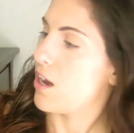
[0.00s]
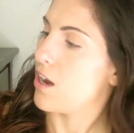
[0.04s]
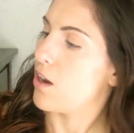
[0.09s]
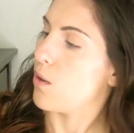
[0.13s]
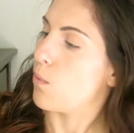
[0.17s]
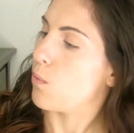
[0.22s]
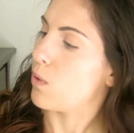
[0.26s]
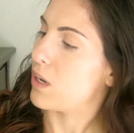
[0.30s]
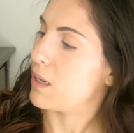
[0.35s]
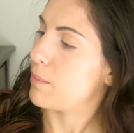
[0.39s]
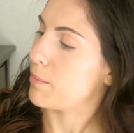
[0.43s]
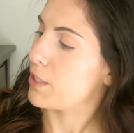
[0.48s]

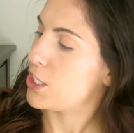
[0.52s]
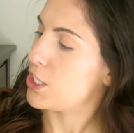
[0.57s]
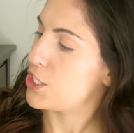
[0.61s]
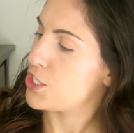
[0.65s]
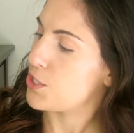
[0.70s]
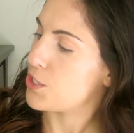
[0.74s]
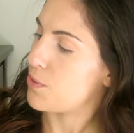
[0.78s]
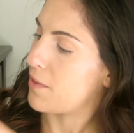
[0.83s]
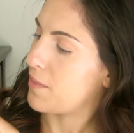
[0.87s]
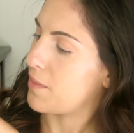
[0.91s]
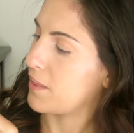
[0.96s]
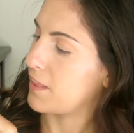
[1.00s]
what I'm gonna
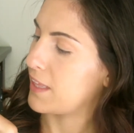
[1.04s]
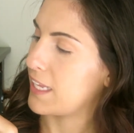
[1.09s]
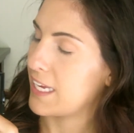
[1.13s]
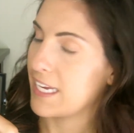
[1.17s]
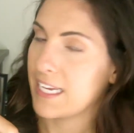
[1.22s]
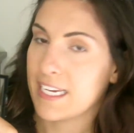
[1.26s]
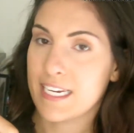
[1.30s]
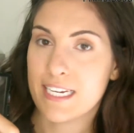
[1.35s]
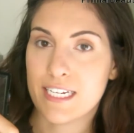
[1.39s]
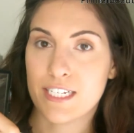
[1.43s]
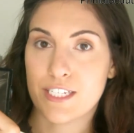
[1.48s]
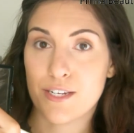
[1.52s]
do on the
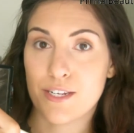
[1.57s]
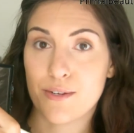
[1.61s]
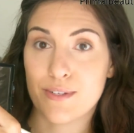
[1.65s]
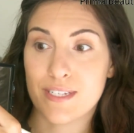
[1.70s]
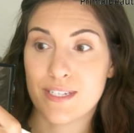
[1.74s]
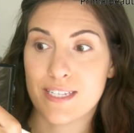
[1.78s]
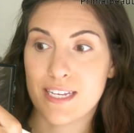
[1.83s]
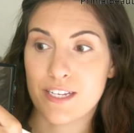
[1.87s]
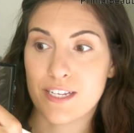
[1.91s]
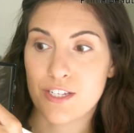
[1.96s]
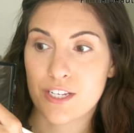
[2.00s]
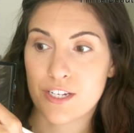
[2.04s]
lid is use
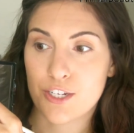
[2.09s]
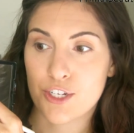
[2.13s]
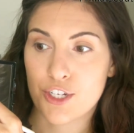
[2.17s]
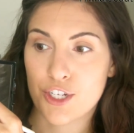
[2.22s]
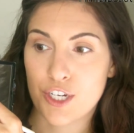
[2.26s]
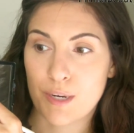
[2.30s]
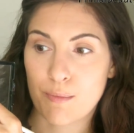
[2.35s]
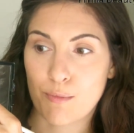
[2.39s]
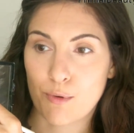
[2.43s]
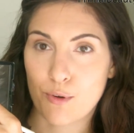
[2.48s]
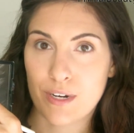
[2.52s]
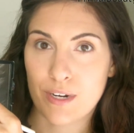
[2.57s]
this
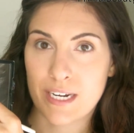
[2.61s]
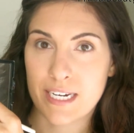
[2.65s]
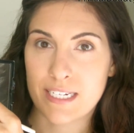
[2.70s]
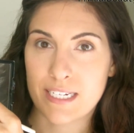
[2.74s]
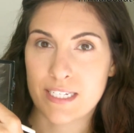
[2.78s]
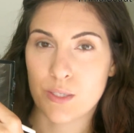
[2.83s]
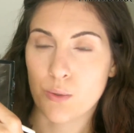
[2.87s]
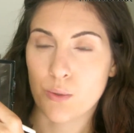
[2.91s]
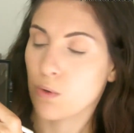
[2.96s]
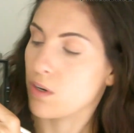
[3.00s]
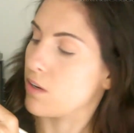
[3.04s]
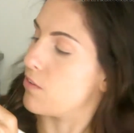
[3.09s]
shimmery
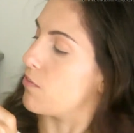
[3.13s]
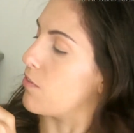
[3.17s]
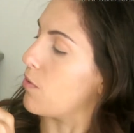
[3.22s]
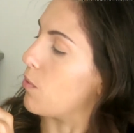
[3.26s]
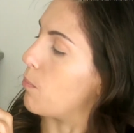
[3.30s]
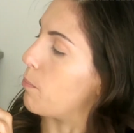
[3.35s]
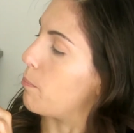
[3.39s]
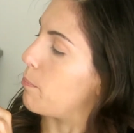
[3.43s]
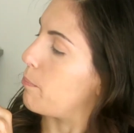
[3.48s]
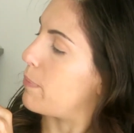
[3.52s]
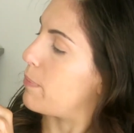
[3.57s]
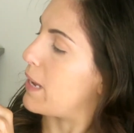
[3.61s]
sort of
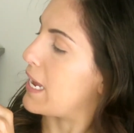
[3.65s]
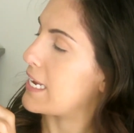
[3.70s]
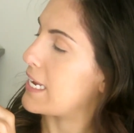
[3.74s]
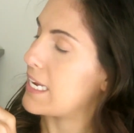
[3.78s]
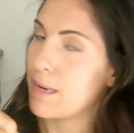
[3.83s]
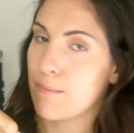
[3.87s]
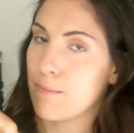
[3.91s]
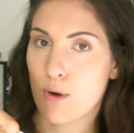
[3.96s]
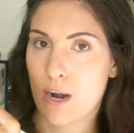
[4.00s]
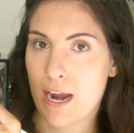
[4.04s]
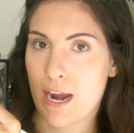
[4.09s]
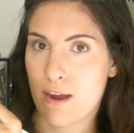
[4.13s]
pinky
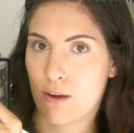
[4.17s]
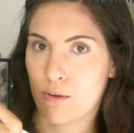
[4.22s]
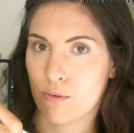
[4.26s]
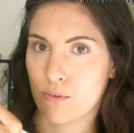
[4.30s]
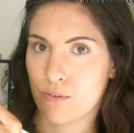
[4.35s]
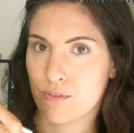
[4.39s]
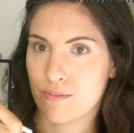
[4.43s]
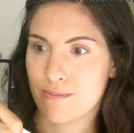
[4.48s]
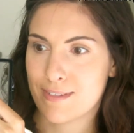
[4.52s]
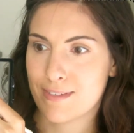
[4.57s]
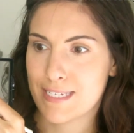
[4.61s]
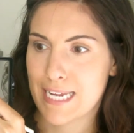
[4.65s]

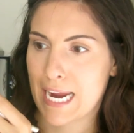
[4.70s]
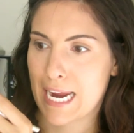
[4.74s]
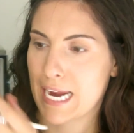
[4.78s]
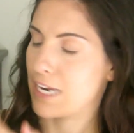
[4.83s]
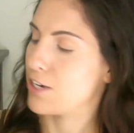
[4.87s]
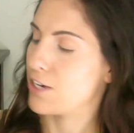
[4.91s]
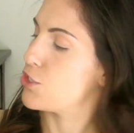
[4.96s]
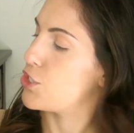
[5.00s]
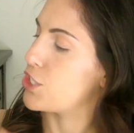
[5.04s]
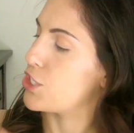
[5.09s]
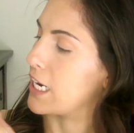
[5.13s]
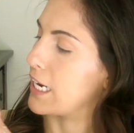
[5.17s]
brown
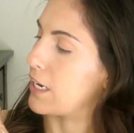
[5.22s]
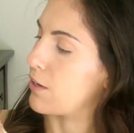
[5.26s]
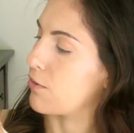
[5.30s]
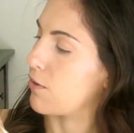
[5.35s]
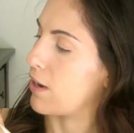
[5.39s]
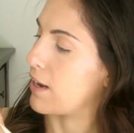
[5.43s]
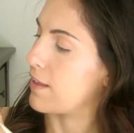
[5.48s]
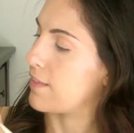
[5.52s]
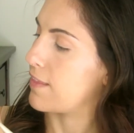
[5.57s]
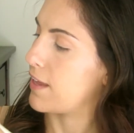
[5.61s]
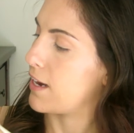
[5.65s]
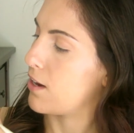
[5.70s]
tan shade
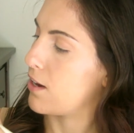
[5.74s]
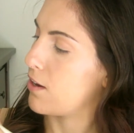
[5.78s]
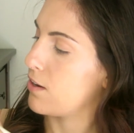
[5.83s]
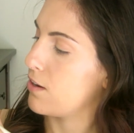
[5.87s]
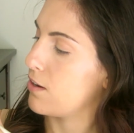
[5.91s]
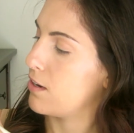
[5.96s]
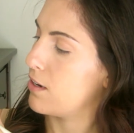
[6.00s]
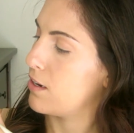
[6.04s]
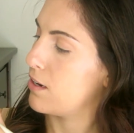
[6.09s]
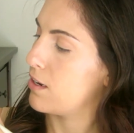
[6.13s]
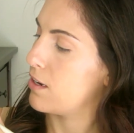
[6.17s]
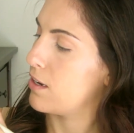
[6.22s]
right
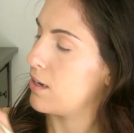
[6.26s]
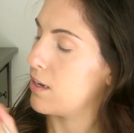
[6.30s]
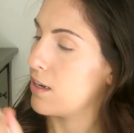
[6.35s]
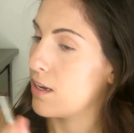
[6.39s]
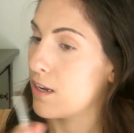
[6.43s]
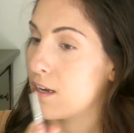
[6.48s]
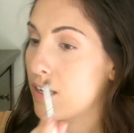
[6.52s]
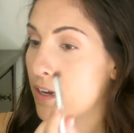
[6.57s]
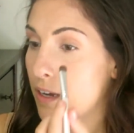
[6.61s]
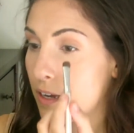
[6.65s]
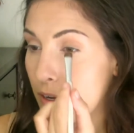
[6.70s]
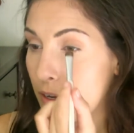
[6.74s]
there
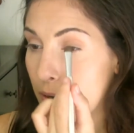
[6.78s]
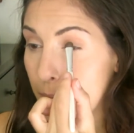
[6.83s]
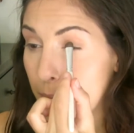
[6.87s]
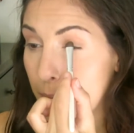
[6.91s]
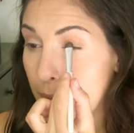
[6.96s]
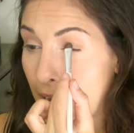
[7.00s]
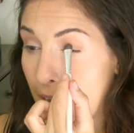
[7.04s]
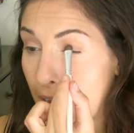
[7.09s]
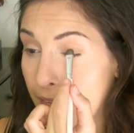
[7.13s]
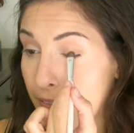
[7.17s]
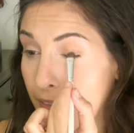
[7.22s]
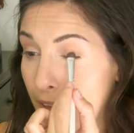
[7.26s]

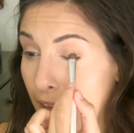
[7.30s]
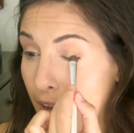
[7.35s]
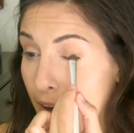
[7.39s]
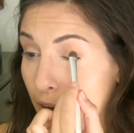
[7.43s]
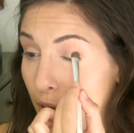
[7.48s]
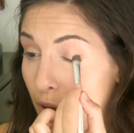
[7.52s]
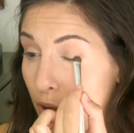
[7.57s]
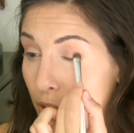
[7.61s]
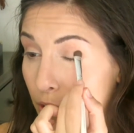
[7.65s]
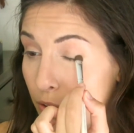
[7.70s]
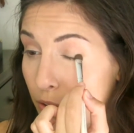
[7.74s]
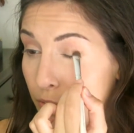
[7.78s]
pat that
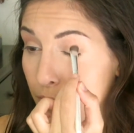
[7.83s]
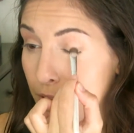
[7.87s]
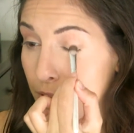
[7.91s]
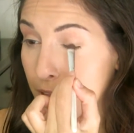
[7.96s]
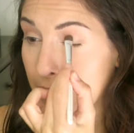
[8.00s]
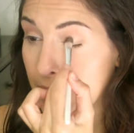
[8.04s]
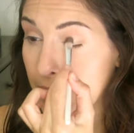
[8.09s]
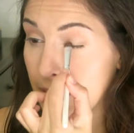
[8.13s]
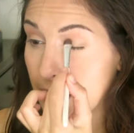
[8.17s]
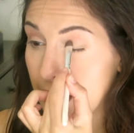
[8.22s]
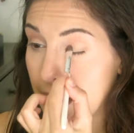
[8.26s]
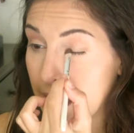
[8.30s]
all over the
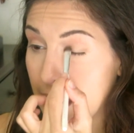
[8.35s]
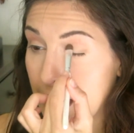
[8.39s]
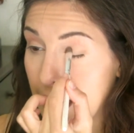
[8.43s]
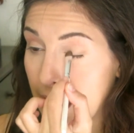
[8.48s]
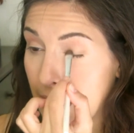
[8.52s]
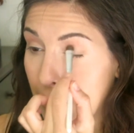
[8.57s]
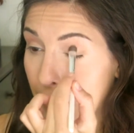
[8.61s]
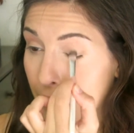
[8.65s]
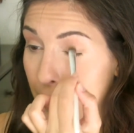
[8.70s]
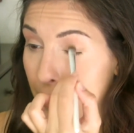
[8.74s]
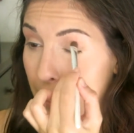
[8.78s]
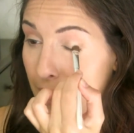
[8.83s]
lid
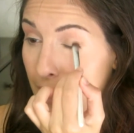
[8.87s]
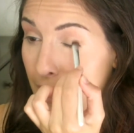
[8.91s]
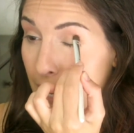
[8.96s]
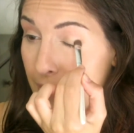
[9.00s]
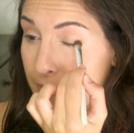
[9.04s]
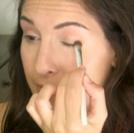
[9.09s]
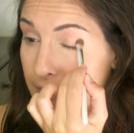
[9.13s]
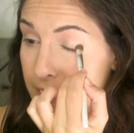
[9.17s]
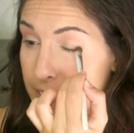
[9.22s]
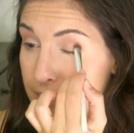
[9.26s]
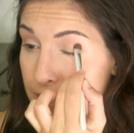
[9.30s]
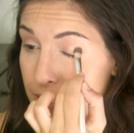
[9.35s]
area and
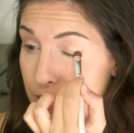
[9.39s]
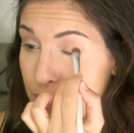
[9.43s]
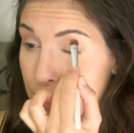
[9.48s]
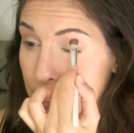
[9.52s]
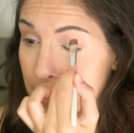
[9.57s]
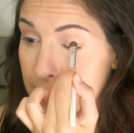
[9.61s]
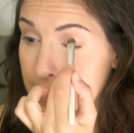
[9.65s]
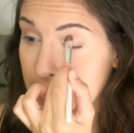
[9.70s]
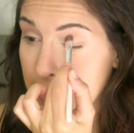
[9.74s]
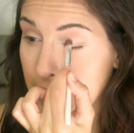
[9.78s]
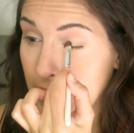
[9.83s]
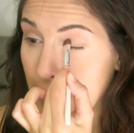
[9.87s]
this is
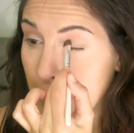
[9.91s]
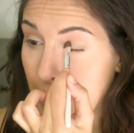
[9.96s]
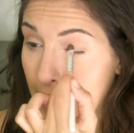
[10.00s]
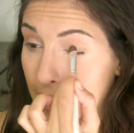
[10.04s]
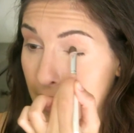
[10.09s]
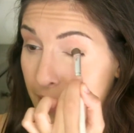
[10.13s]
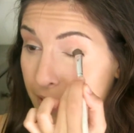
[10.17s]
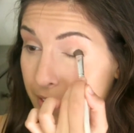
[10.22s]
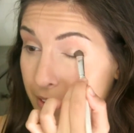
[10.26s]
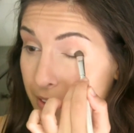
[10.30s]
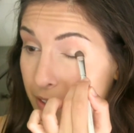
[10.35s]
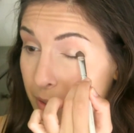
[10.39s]
just gonna
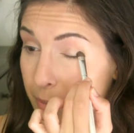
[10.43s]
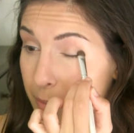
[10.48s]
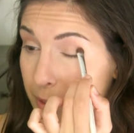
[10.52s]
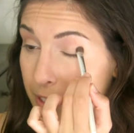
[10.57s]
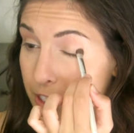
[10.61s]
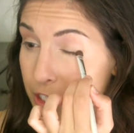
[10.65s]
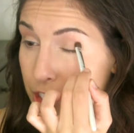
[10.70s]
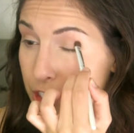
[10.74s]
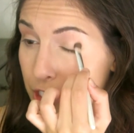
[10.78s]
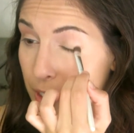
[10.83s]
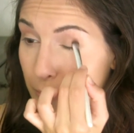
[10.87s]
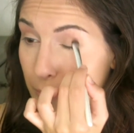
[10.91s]
add a little bit of
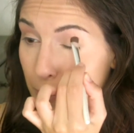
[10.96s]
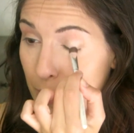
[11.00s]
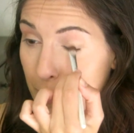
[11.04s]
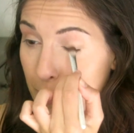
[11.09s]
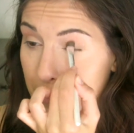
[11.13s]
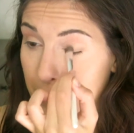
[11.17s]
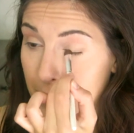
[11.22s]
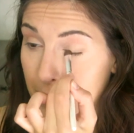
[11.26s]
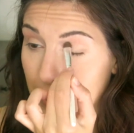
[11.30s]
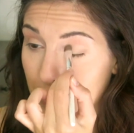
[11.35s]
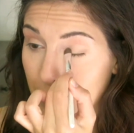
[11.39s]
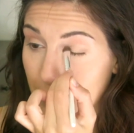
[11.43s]
shimmer up
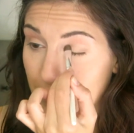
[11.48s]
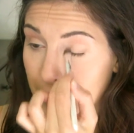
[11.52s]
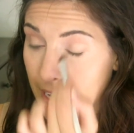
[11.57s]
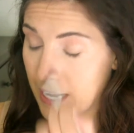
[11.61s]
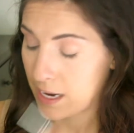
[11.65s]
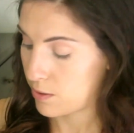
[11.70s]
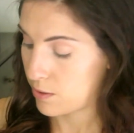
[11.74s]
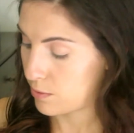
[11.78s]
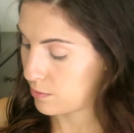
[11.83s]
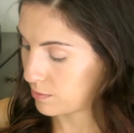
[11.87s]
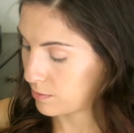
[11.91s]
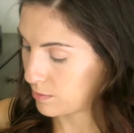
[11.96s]
there
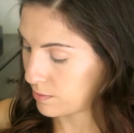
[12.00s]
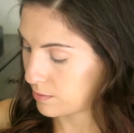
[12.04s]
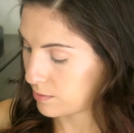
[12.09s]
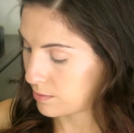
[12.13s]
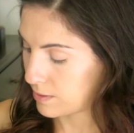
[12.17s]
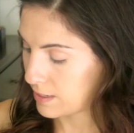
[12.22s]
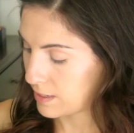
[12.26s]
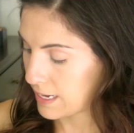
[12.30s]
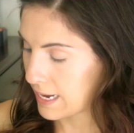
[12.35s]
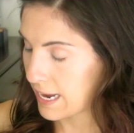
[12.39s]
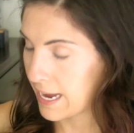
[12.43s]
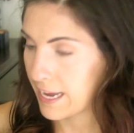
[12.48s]
without
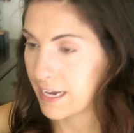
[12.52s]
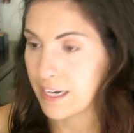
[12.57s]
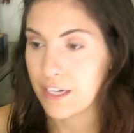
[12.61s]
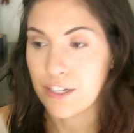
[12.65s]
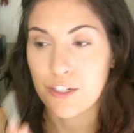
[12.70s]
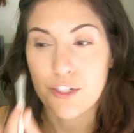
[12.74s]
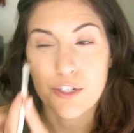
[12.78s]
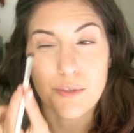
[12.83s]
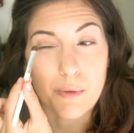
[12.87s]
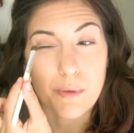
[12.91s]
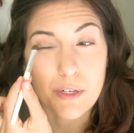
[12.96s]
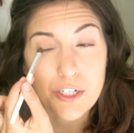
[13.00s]
adding
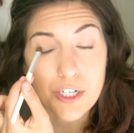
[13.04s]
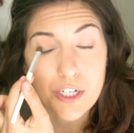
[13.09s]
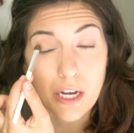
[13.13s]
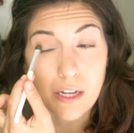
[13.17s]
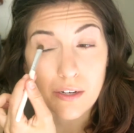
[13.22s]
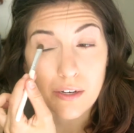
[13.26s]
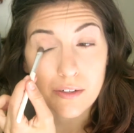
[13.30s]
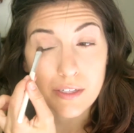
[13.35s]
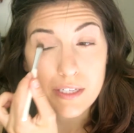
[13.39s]
too much color.